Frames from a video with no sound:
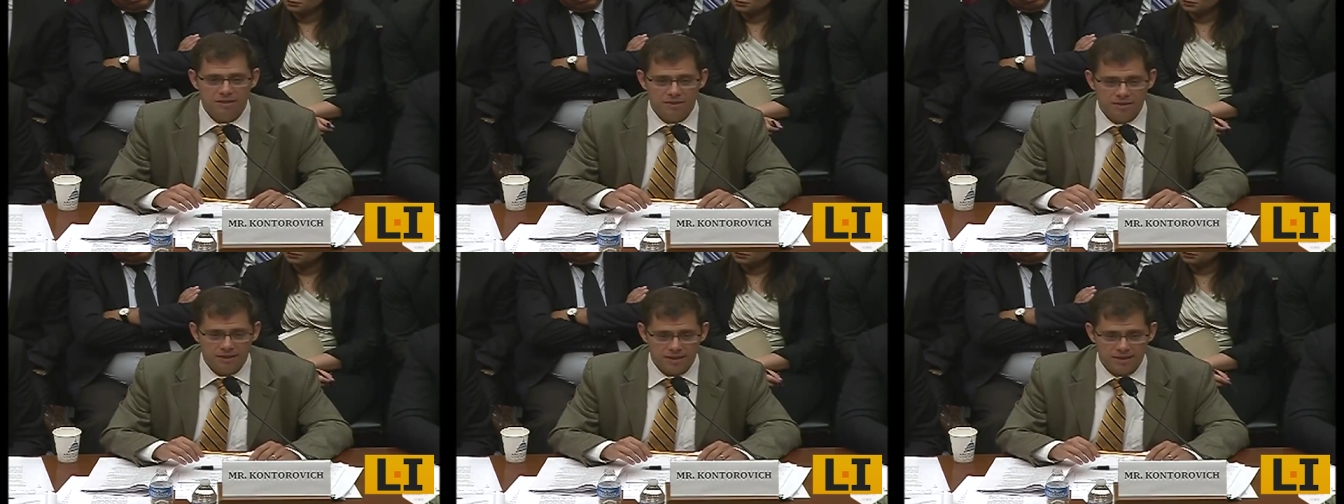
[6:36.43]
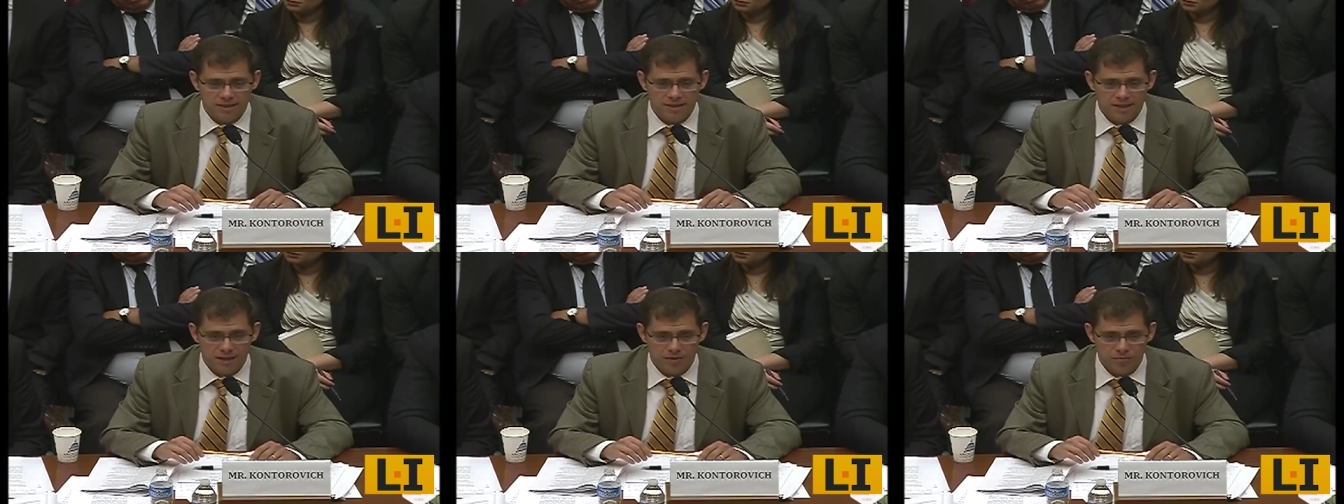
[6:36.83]

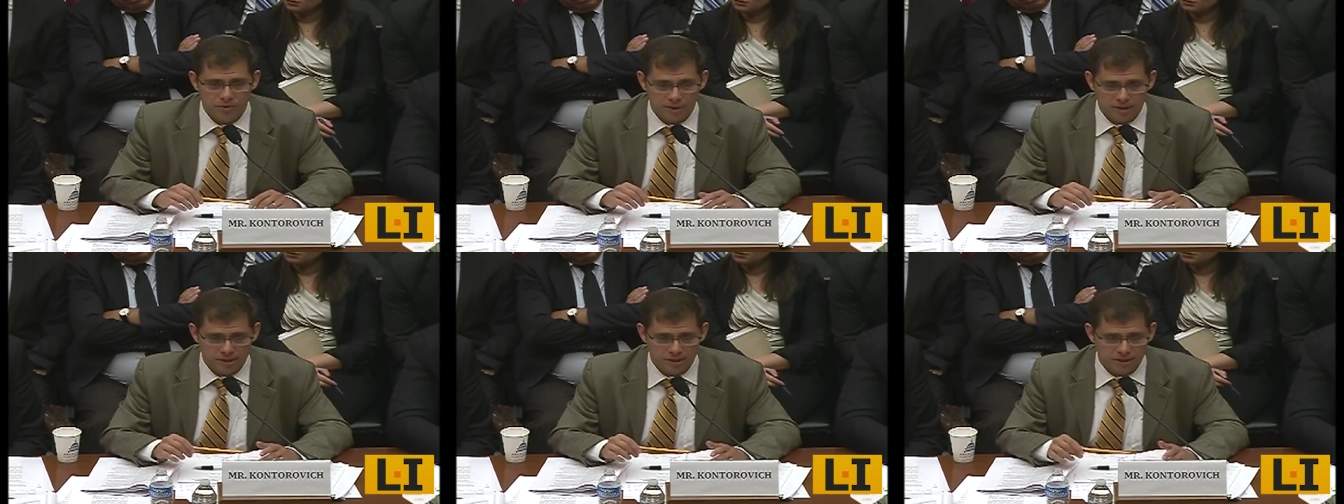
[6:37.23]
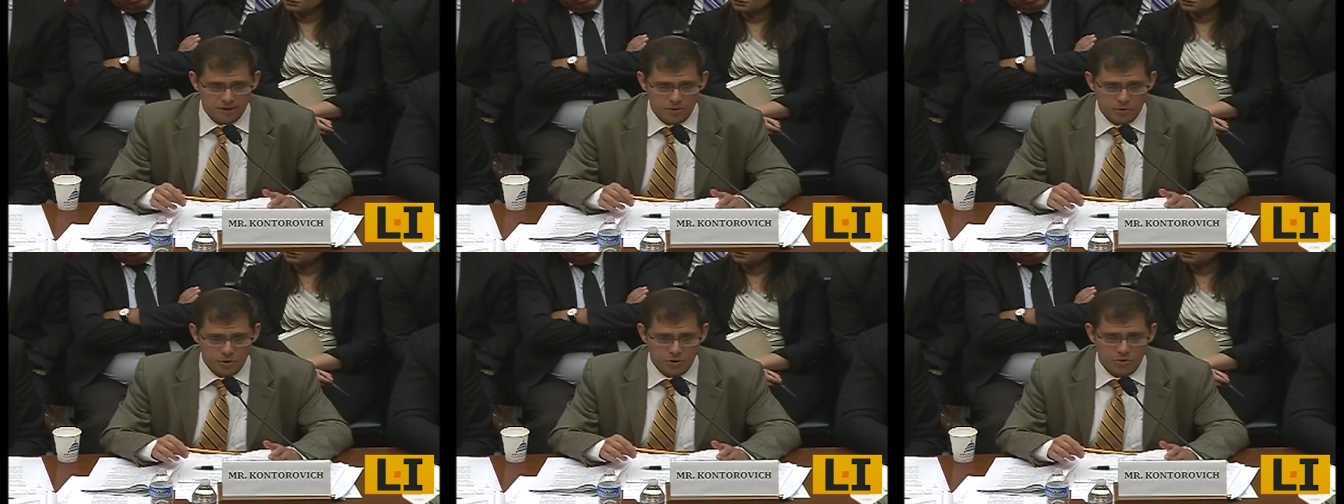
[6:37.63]
Thus, every existing
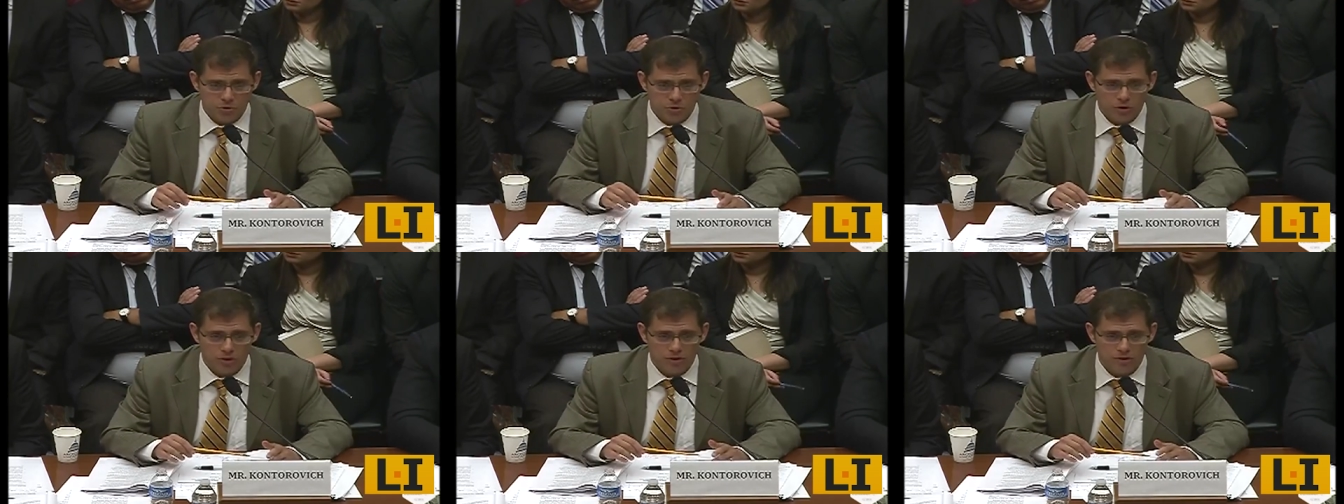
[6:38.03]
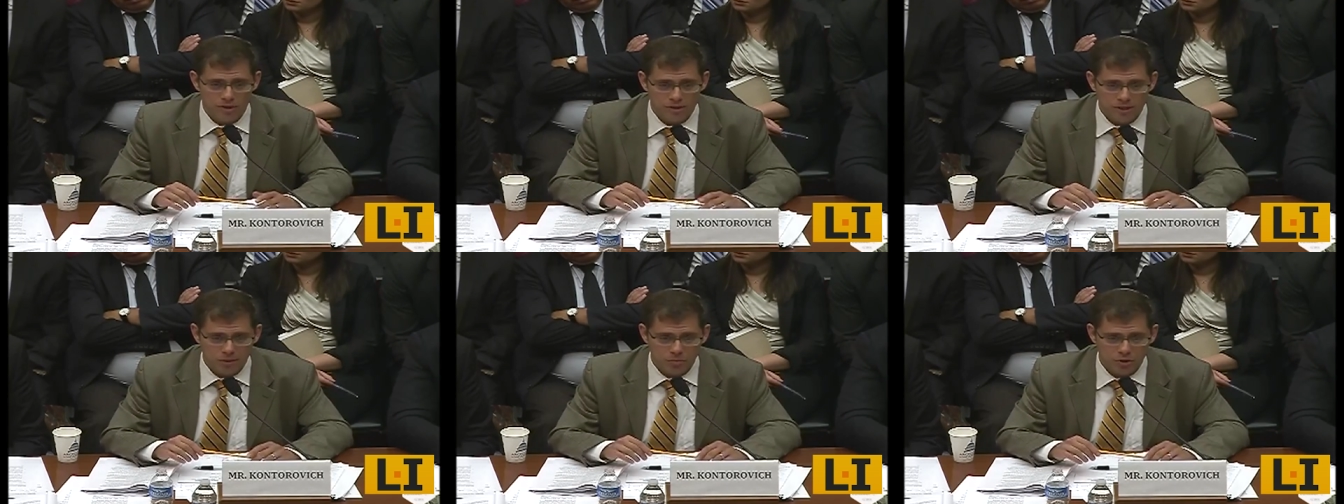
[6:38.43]
U.S. law on the
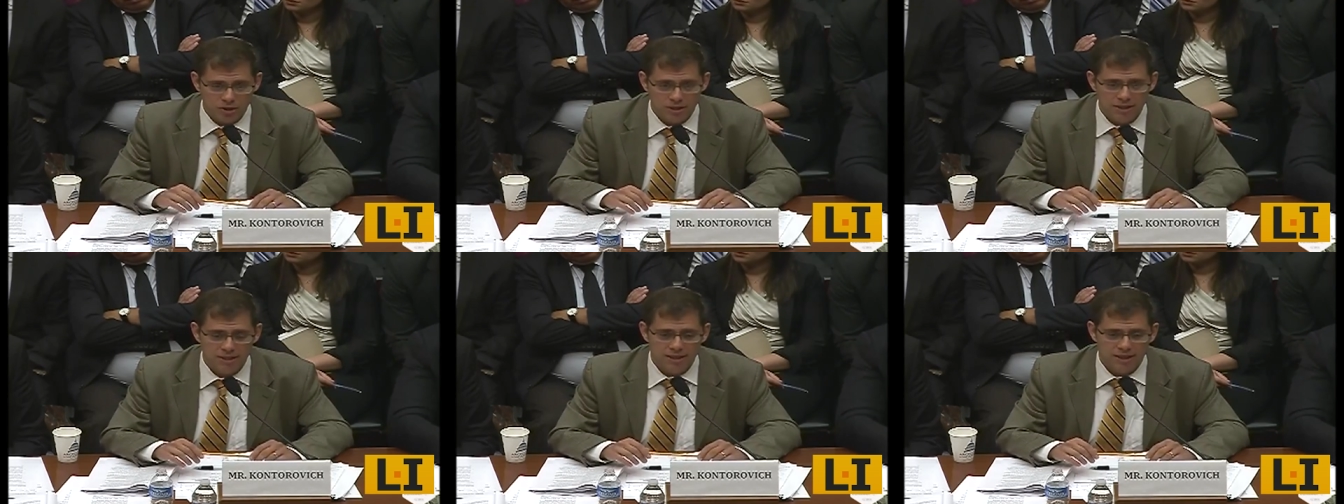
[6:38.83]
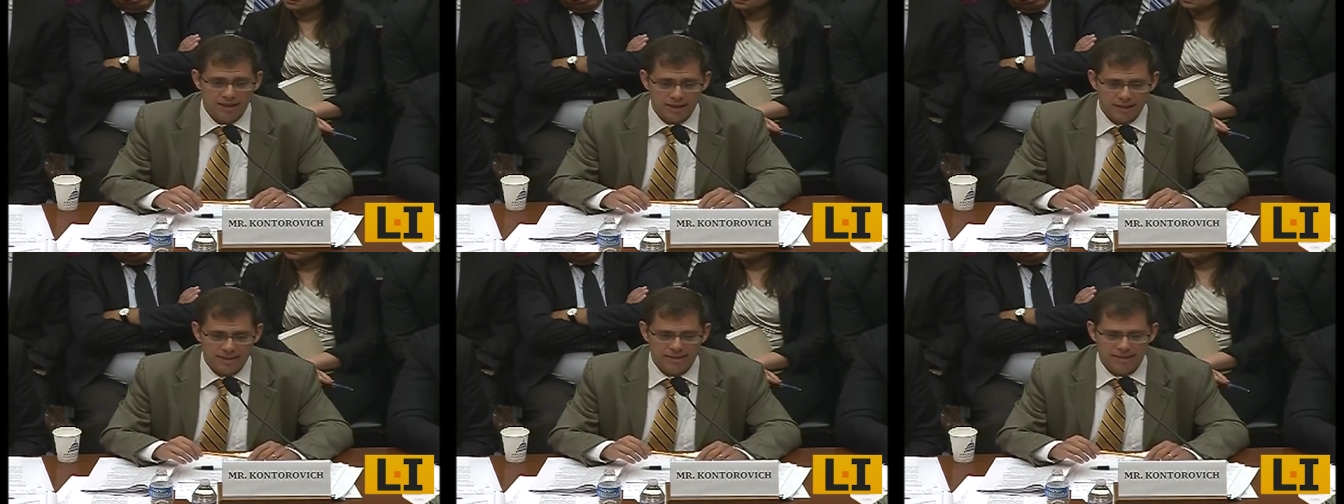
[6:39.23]
subject
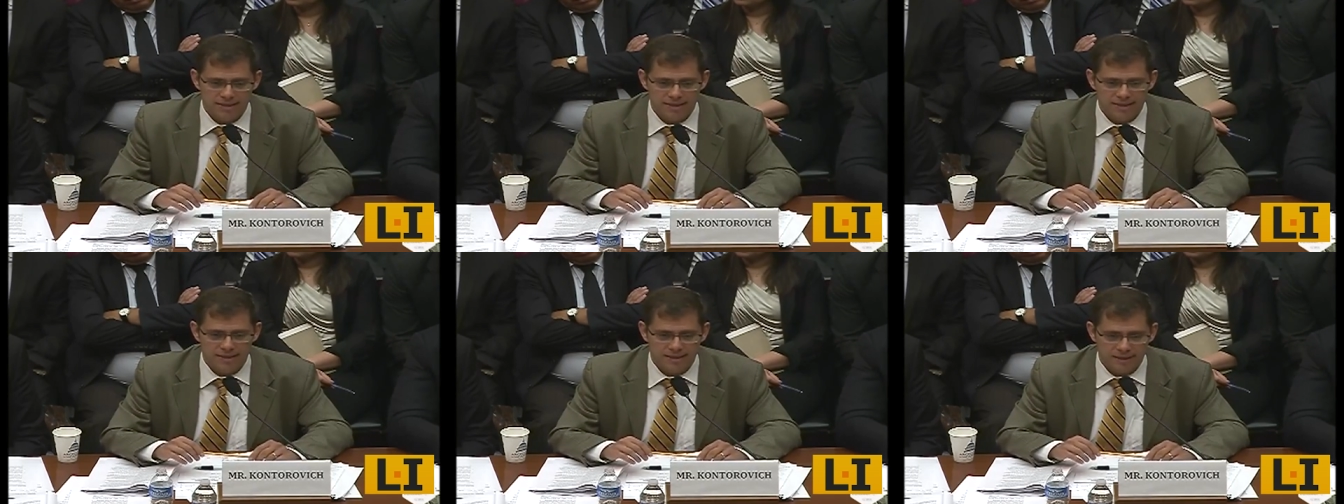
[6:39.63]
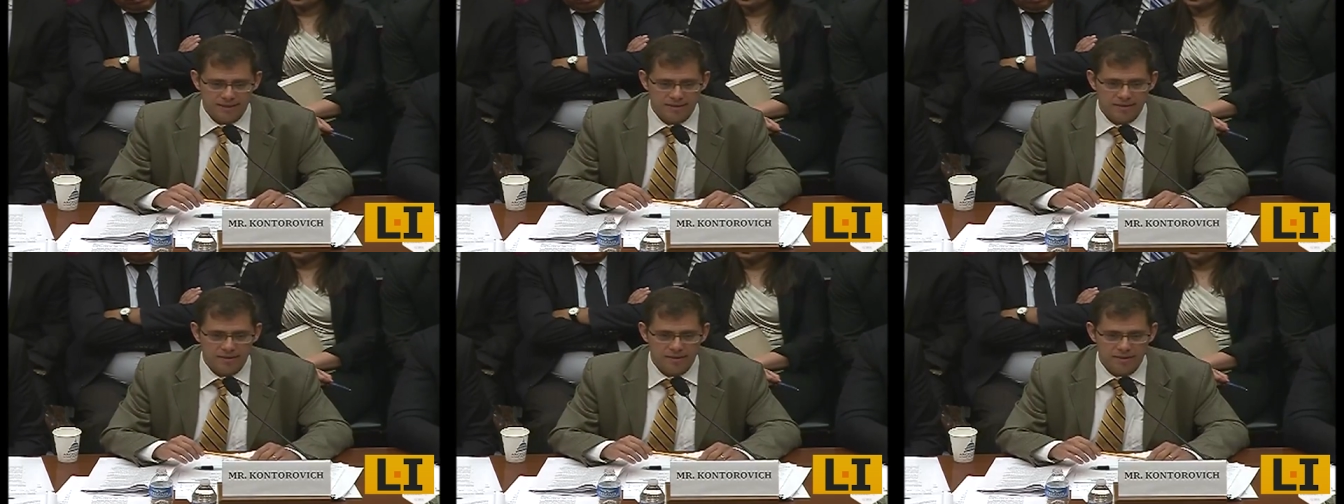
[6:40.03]
has
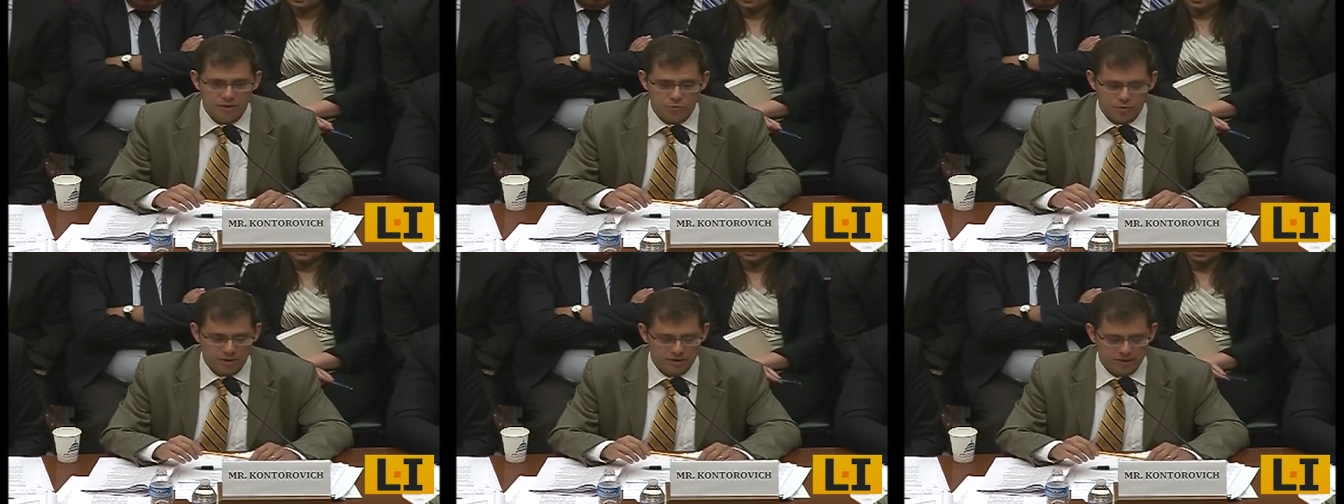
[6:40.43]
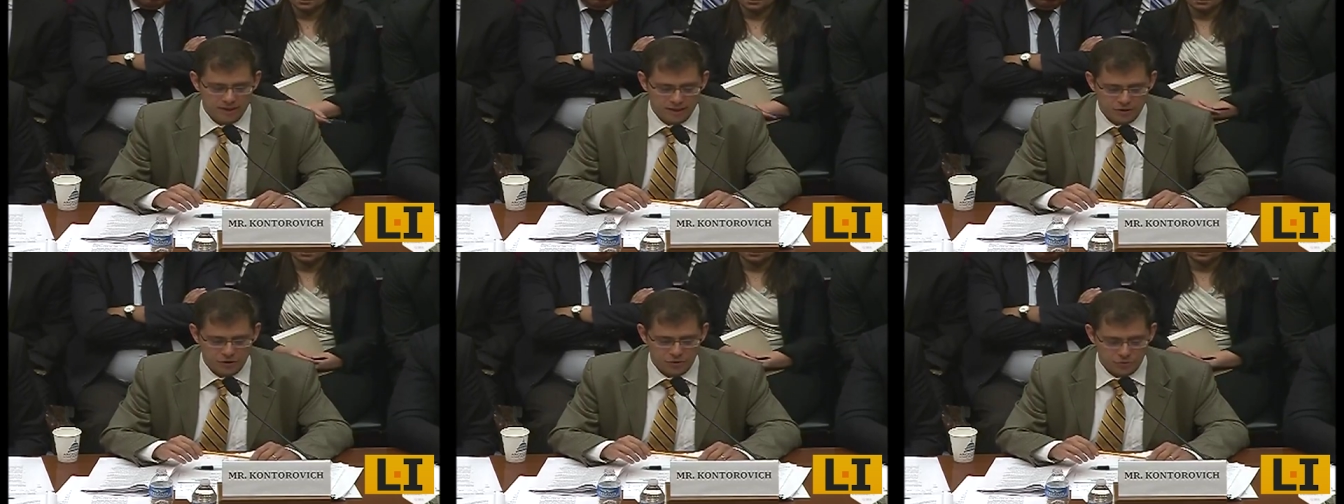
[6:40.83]
extended Israeli
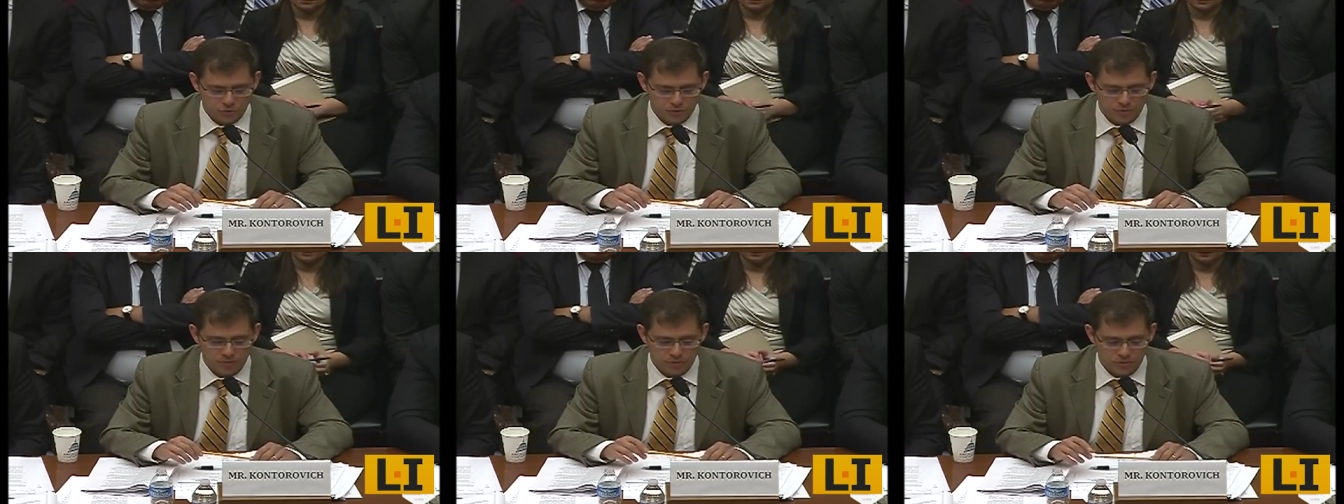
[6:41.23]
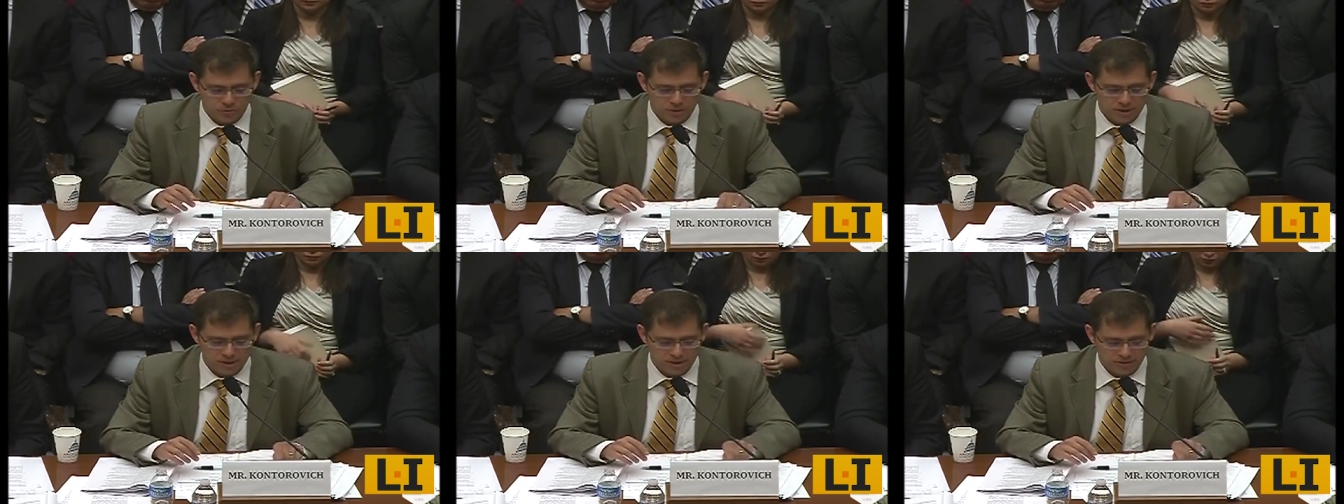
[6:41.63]
national treatment to
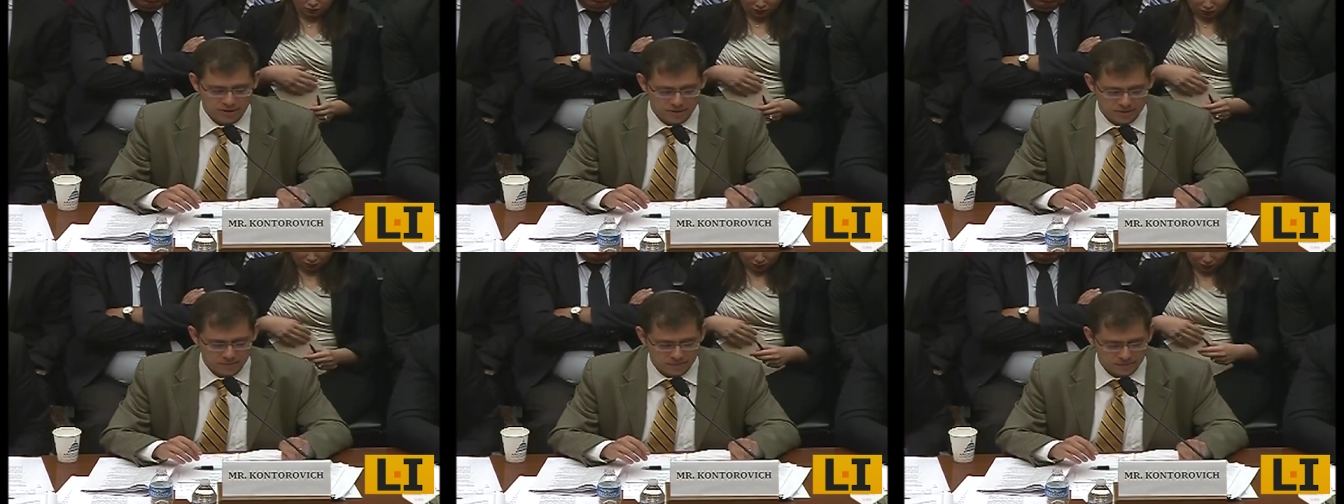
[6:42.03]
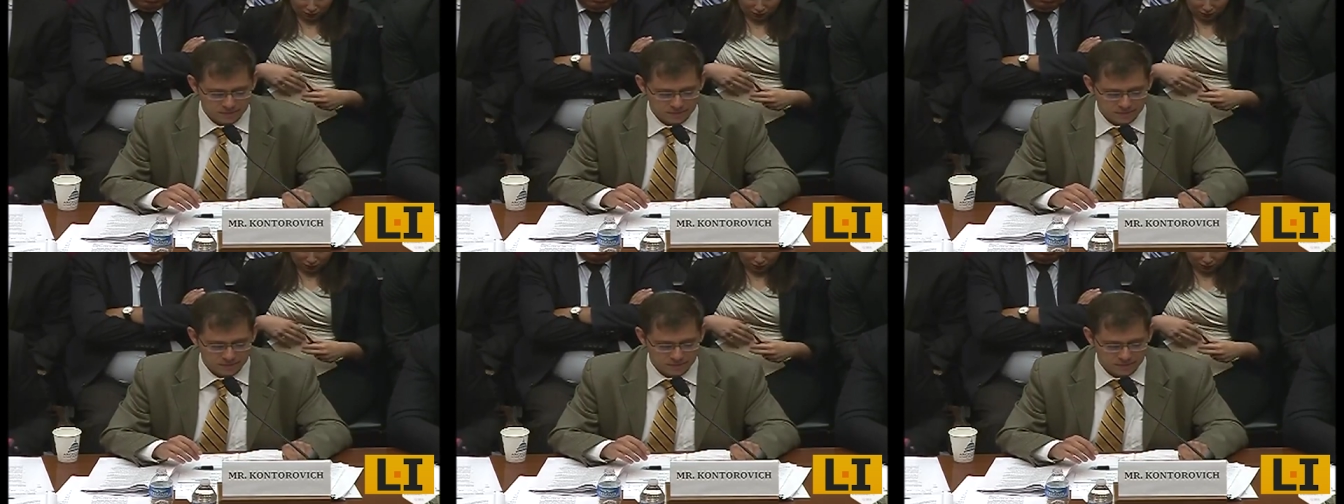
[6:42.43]
these areas.